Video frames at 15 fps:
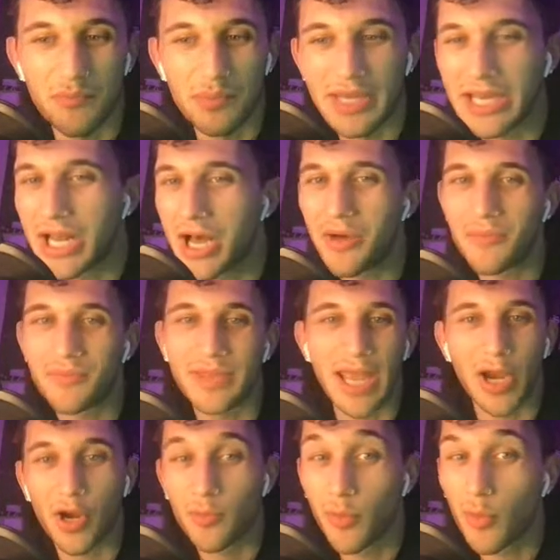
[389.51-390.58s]
beat-up,
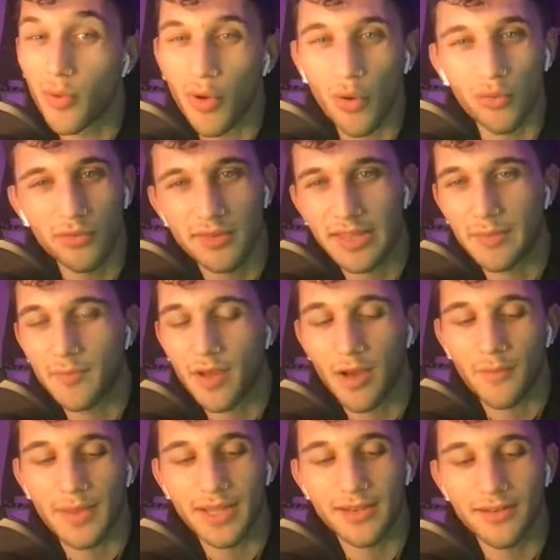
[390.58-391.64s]
terrible Colts team
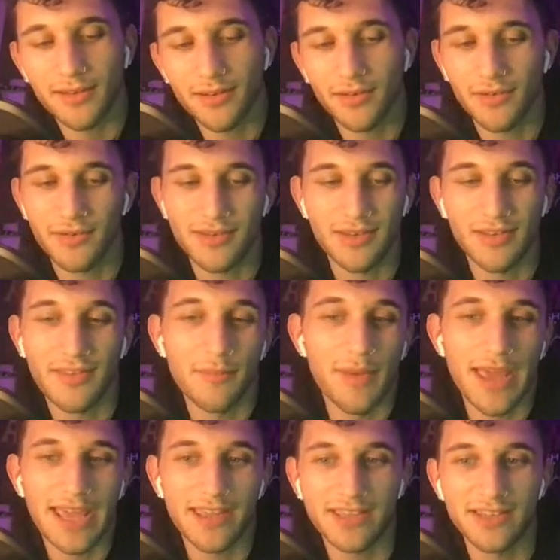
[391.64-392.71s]
come in to the
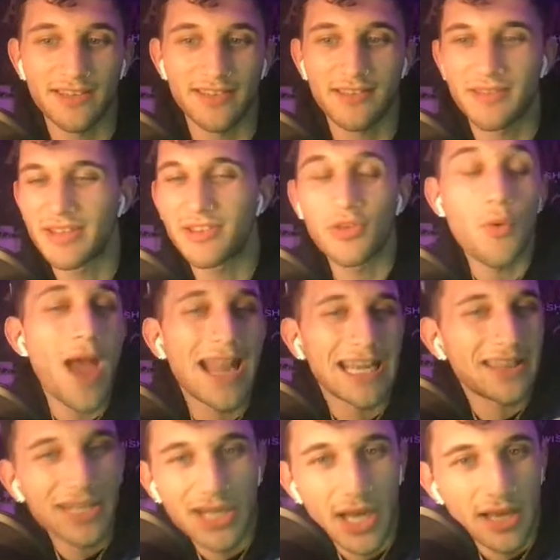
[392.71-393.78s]
bank and just do
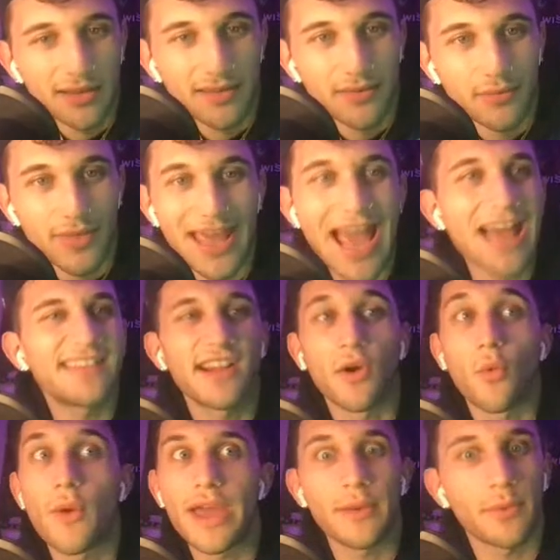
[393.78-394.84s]
anything to us, they had
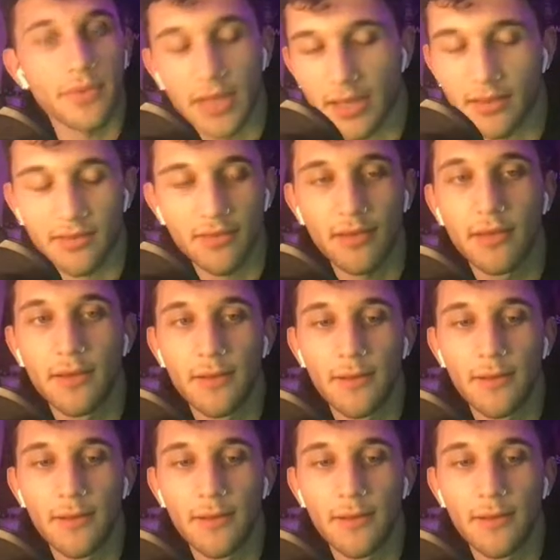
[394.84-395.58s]
their way with us.